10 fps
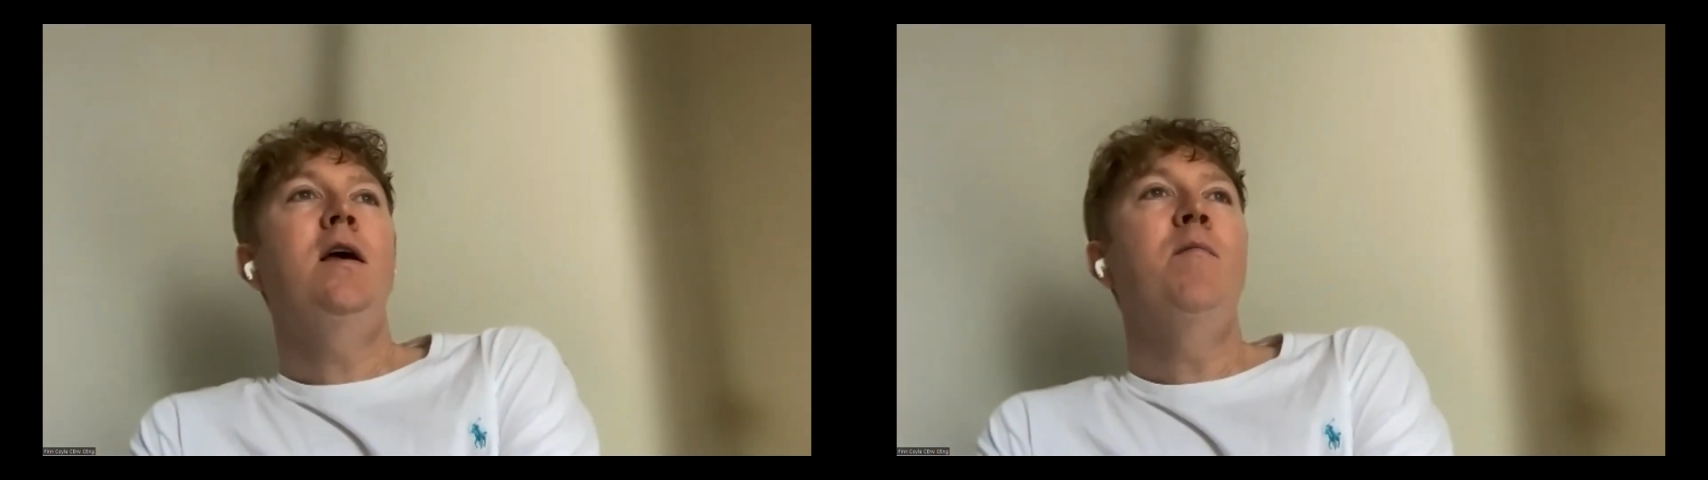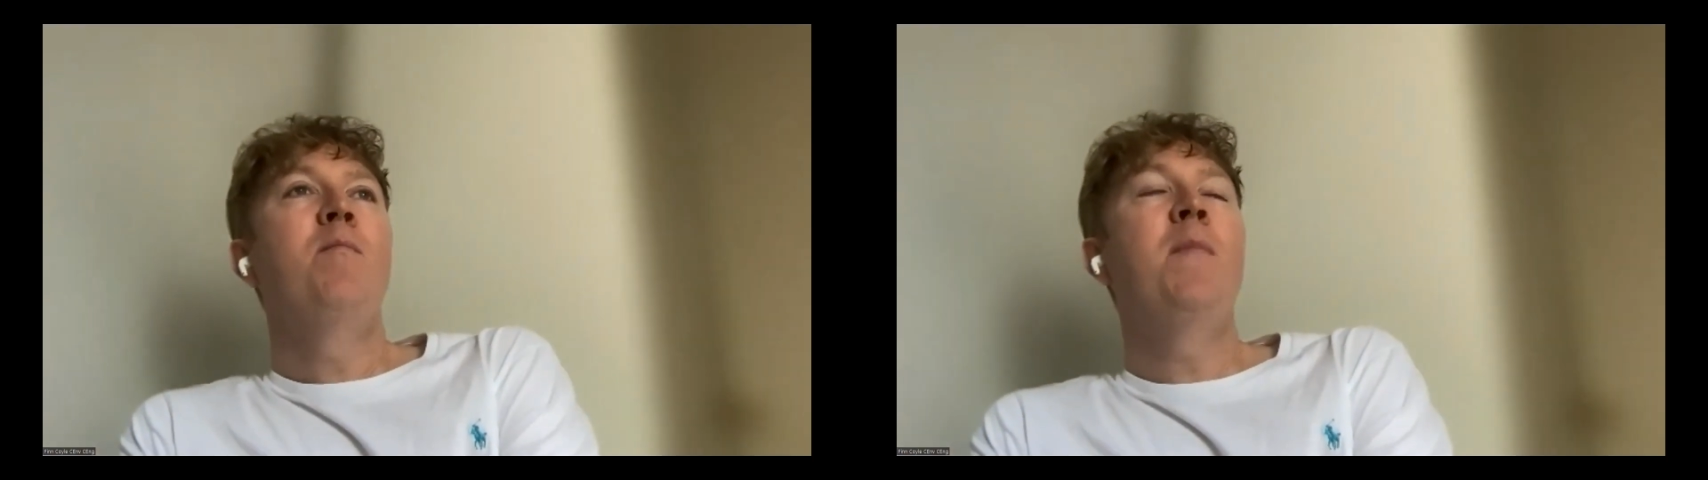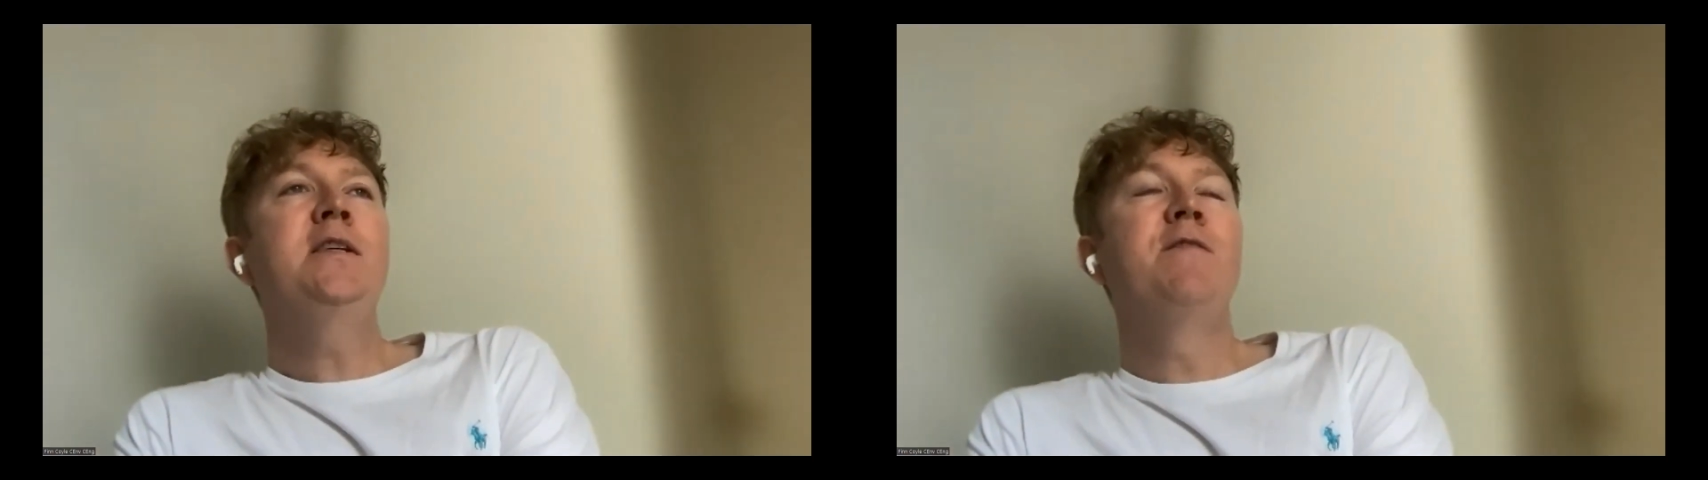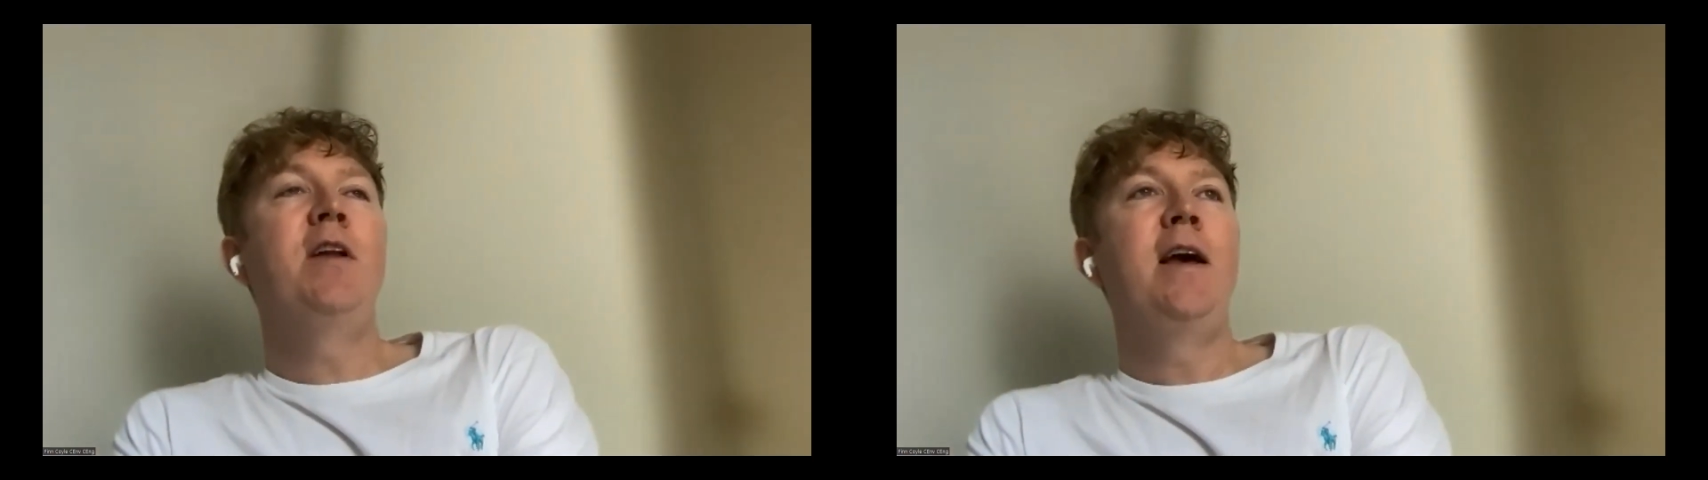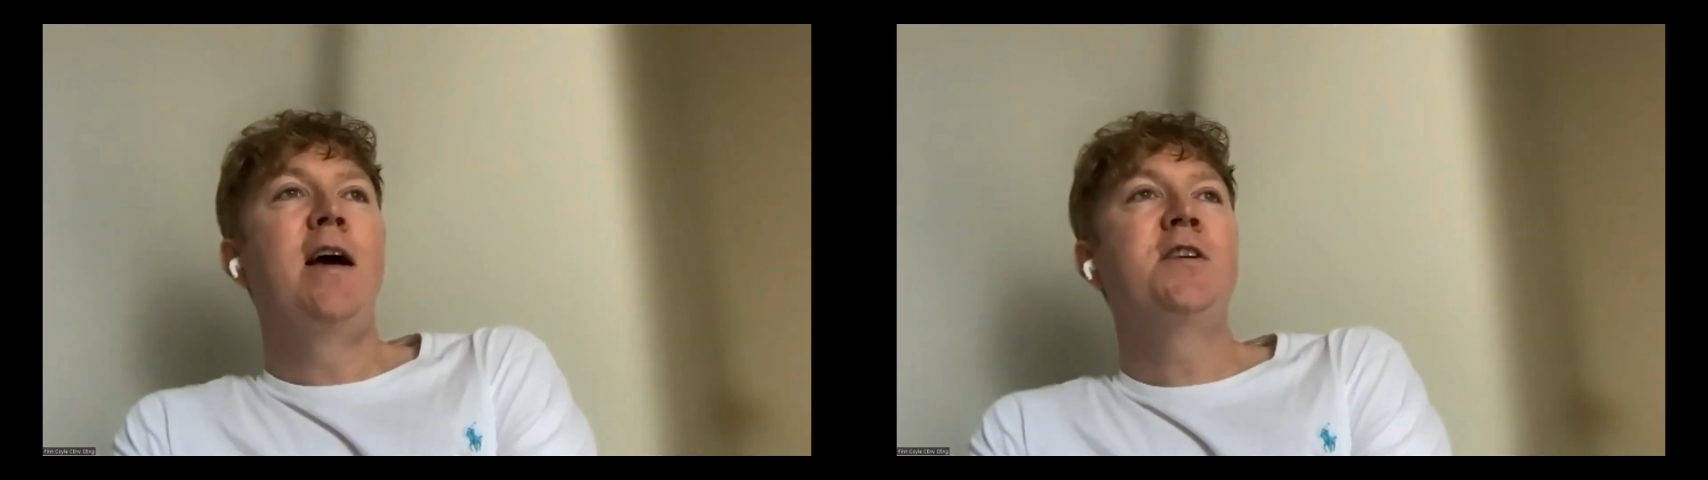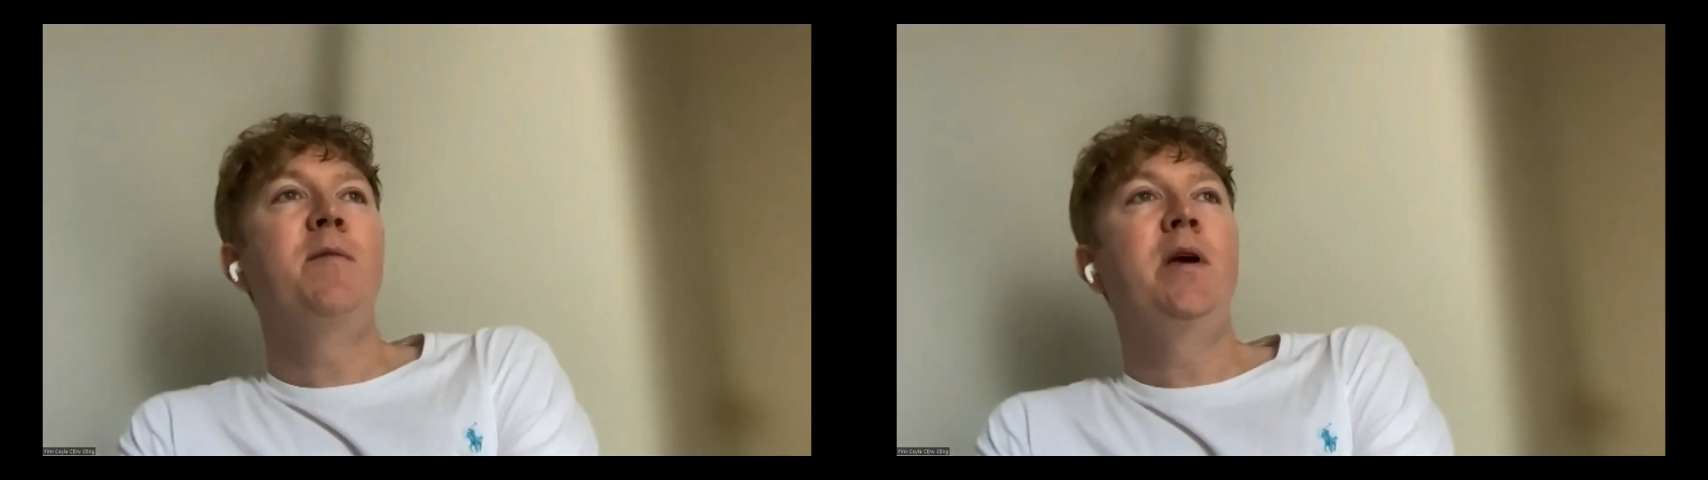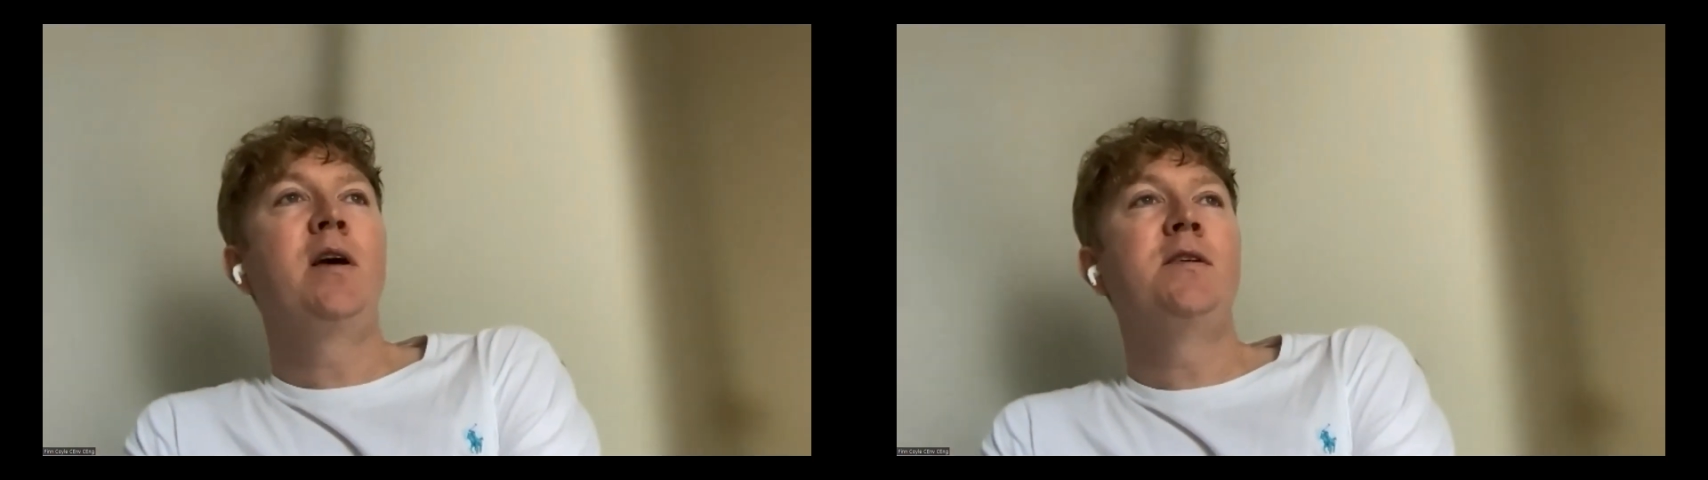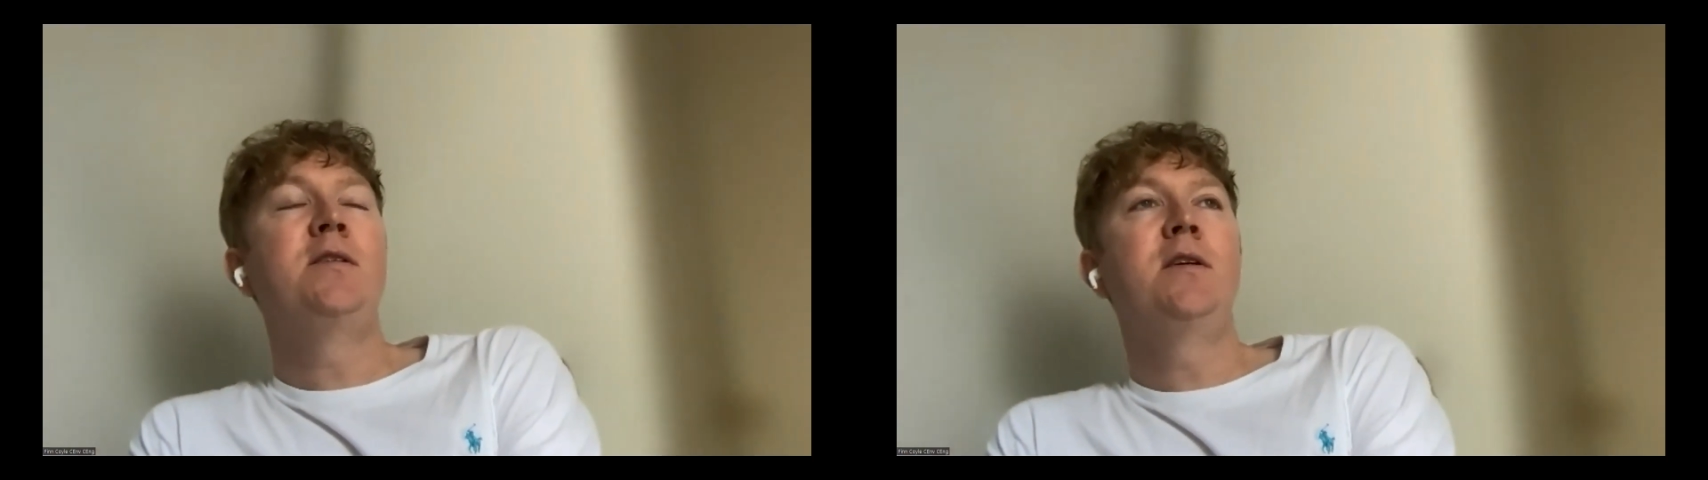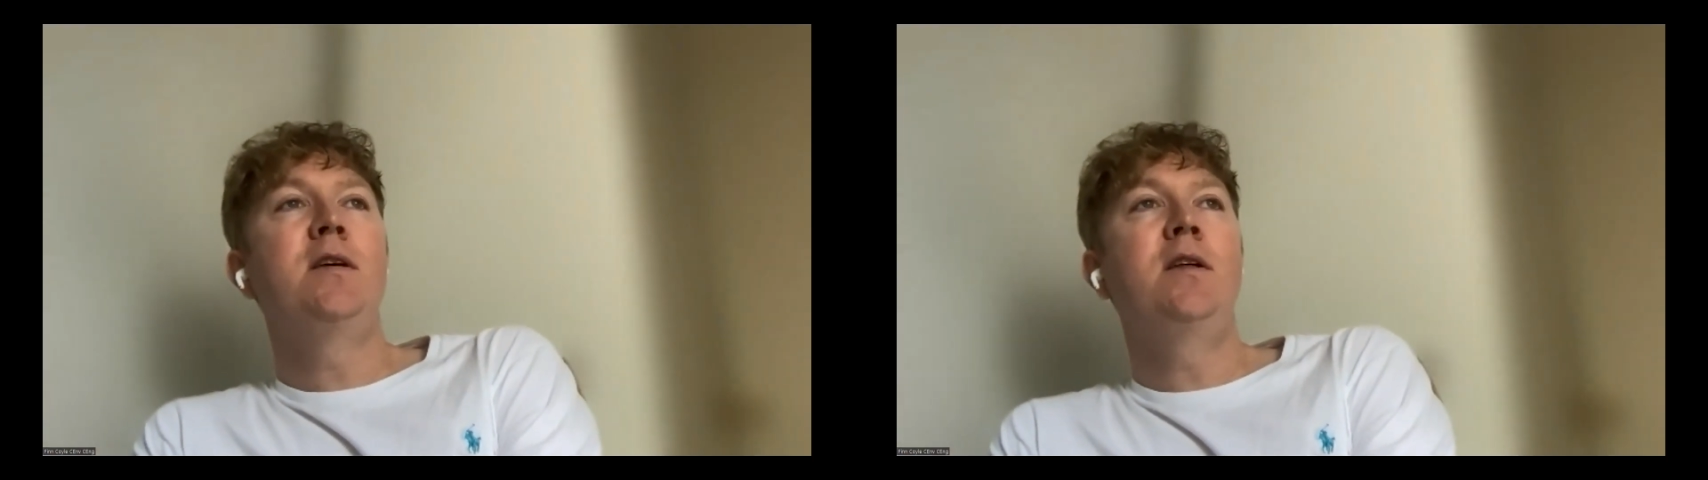massively, actually, because